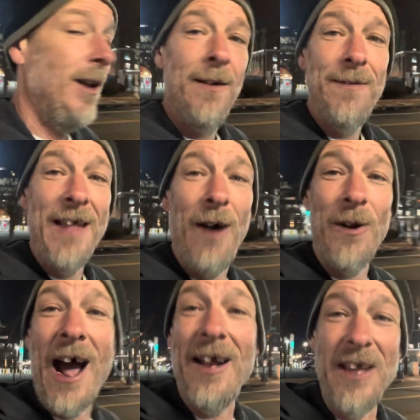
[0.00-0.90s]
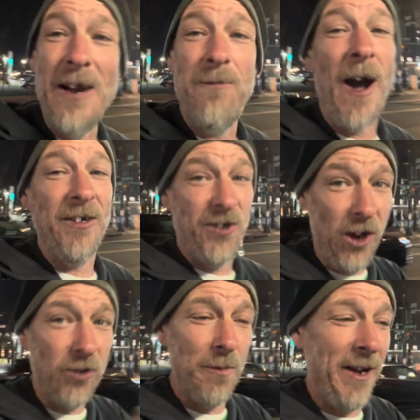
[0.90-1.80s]
Now, when I identified
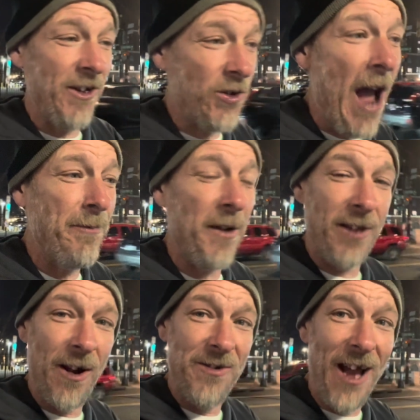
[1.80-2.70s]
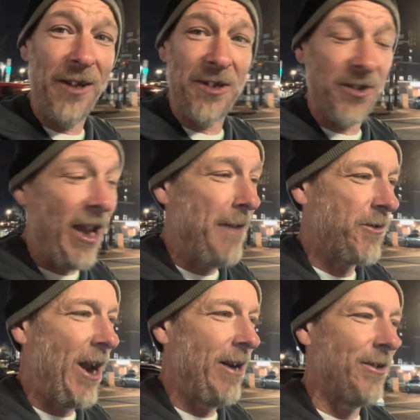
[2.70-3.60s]
children being trafficked there and yelled at slave
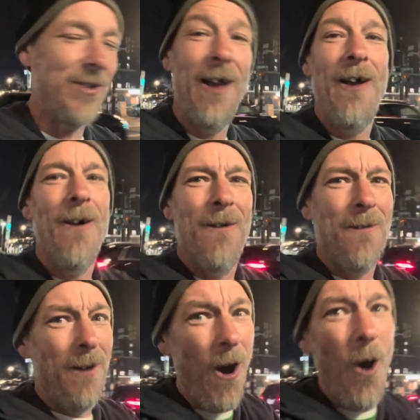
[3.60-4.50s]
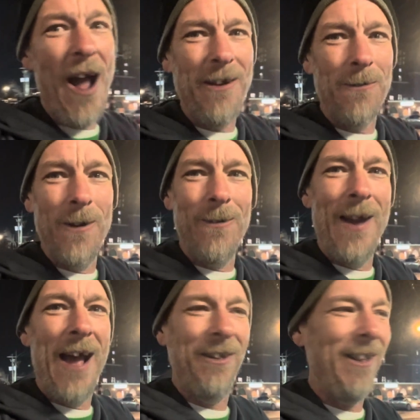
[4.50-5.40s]
traders, oh, I get run
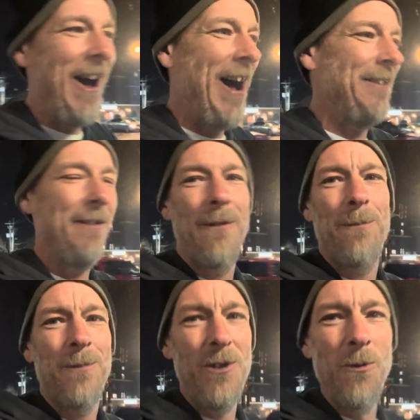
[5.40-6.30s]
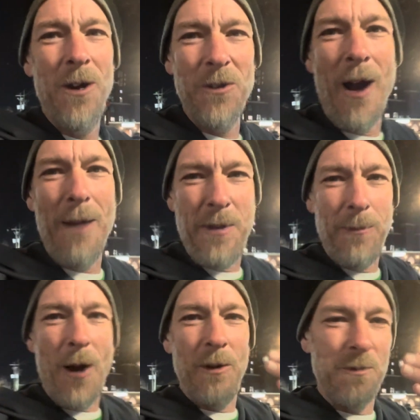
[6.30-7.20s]
around a lot. You wonder why
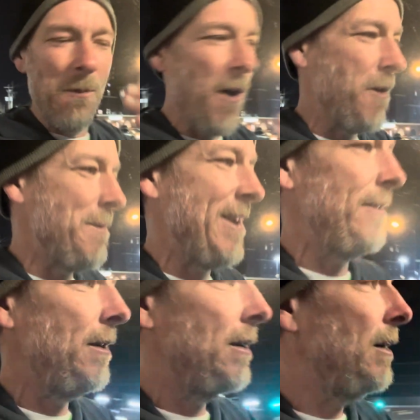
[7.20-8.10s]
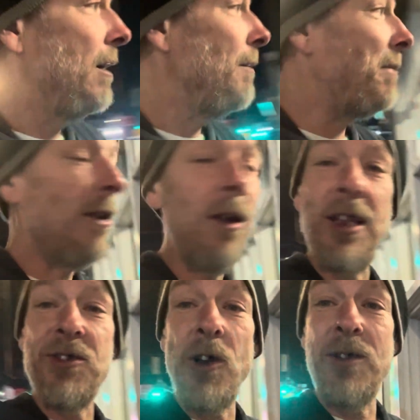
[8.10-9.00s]
people almost murder me. But look,
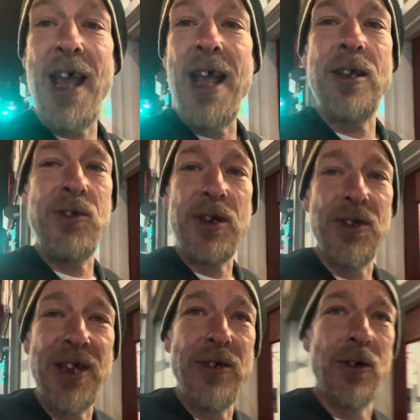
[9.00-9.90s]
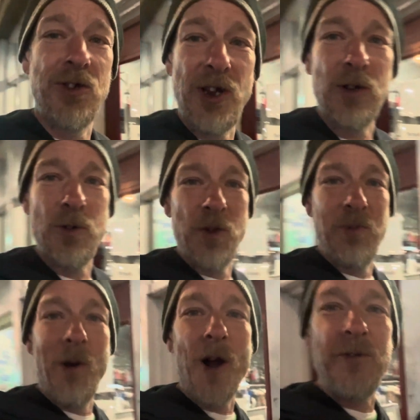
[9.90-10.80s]
it's okay because you can send your children with
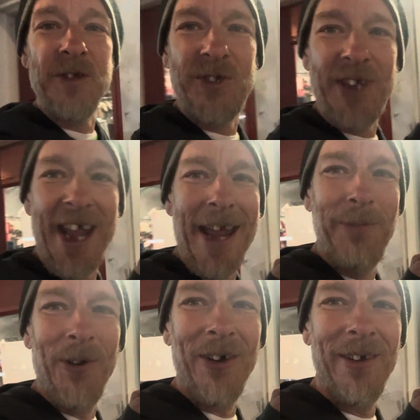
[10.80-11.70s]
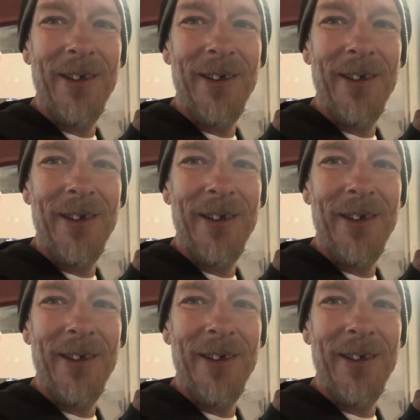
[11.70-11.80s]
Martha's Table.